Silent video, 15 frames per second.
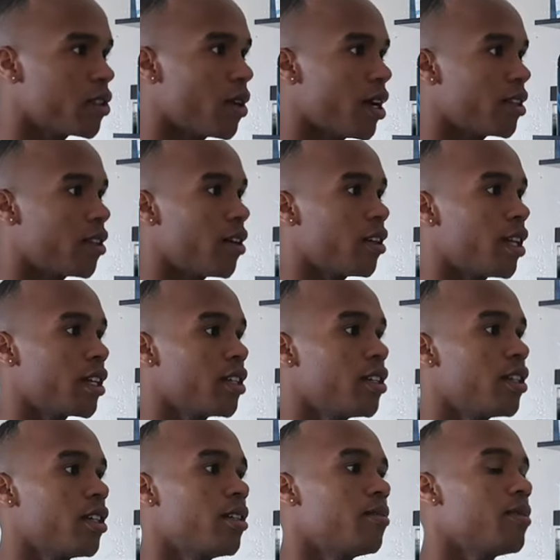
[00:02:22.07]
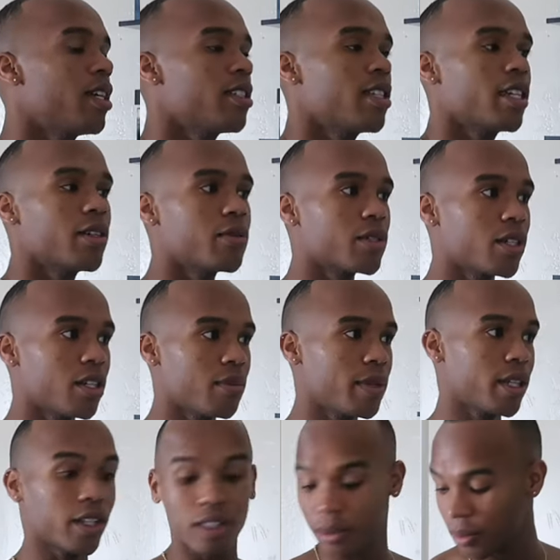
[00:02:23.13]
So I thought, like, you know, I'm not saying it was gonna be
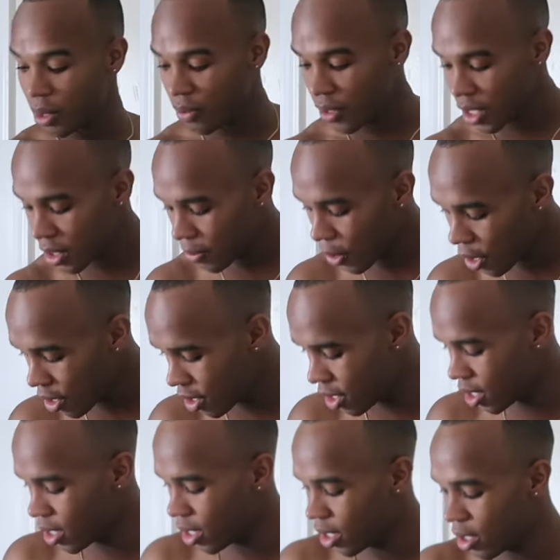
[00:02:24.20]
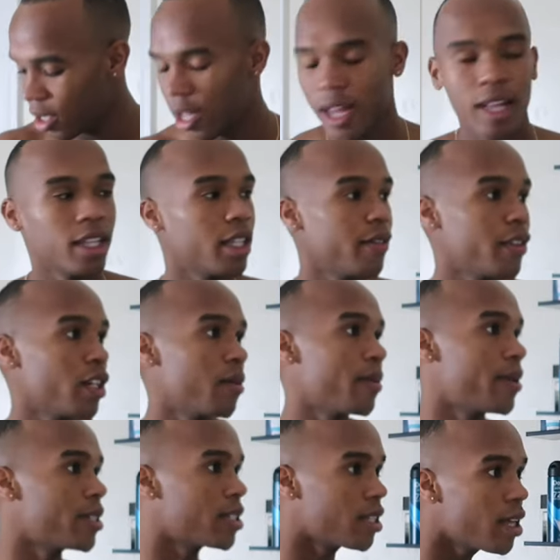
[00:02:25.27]
like the movies, partying, living your
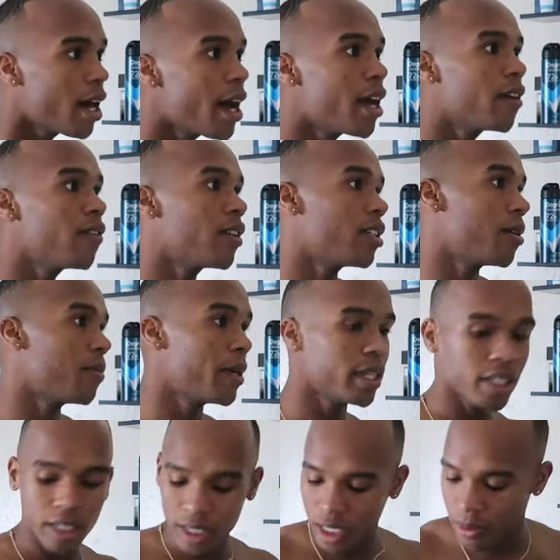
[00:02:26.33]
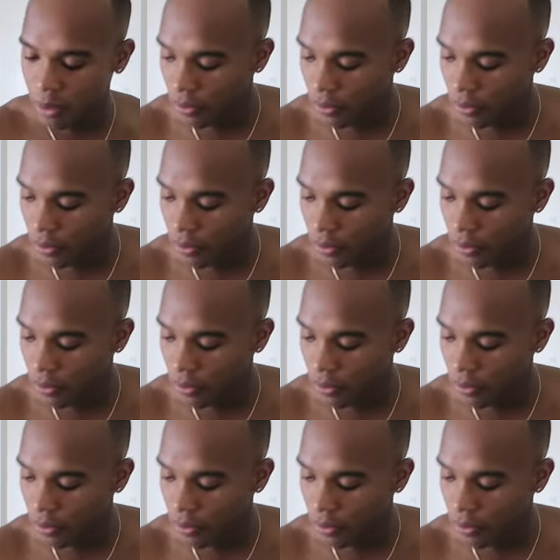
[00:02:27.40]
best life, independence,